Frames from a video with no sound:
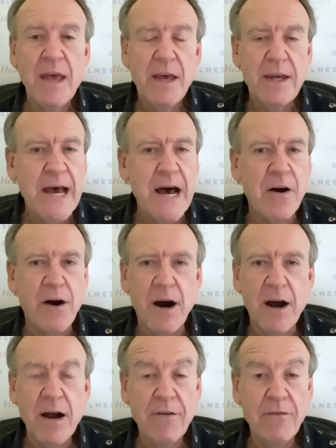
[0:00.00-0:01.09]
now
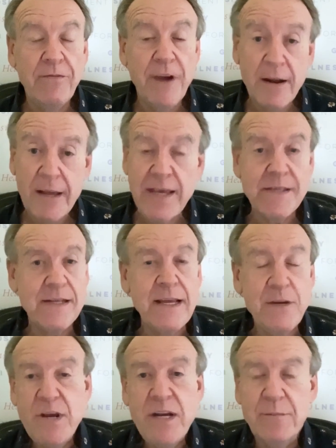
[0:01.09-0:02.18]
are fairly easily
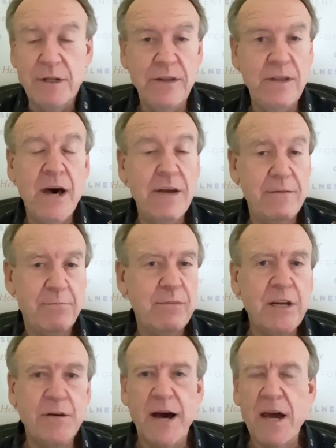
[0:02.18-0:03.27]
treatable. Not,
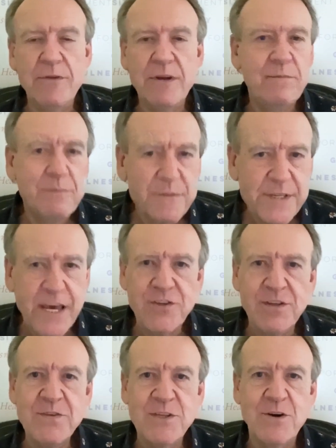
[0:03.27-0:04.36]
100
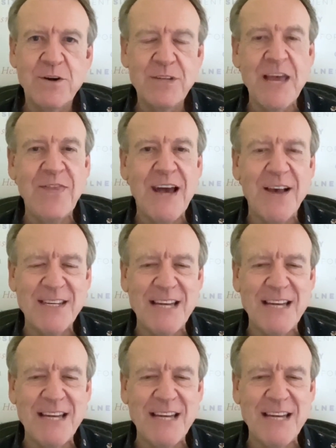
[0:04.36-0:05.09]
sessions or 10,000